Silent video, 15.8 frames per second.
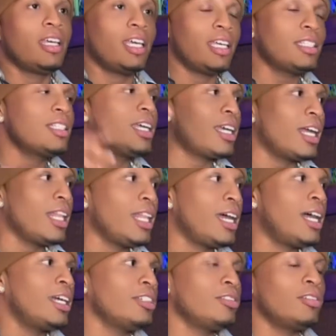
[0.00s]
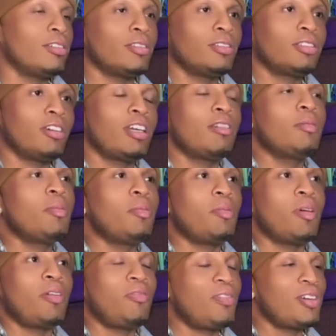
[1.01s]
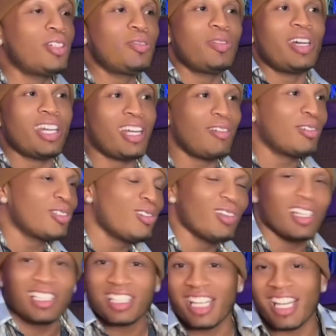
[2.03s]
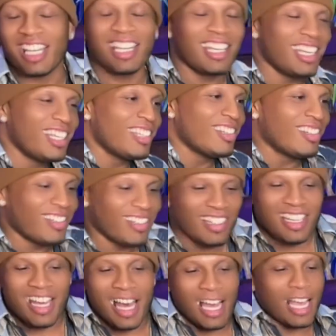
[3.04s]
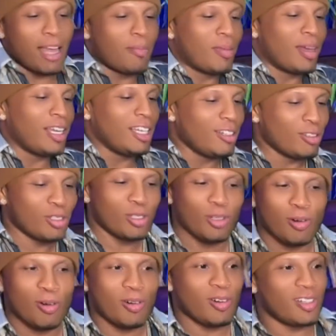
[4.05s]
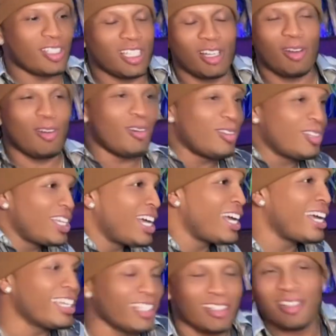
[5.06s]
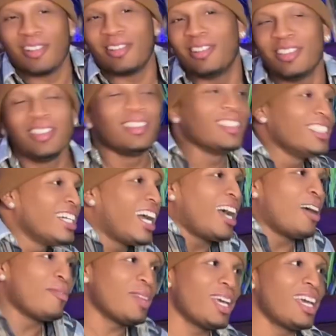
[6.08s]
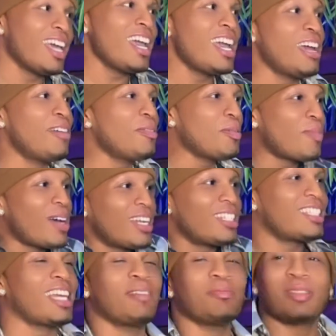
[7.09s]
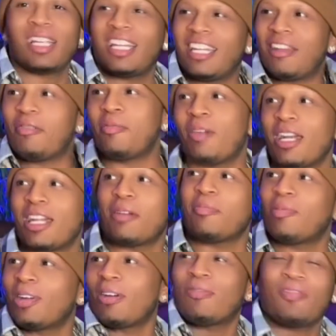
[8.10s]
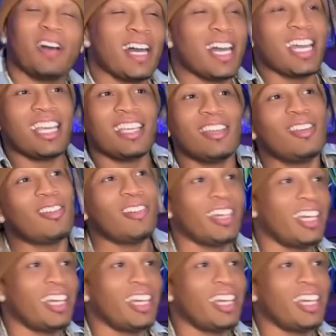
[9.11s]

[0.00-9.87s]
It's like a lot, So I remember my first fight. I was all excited, I got my little shorts and all that, I'm like, I'm telling everybody I'm gonna fight, and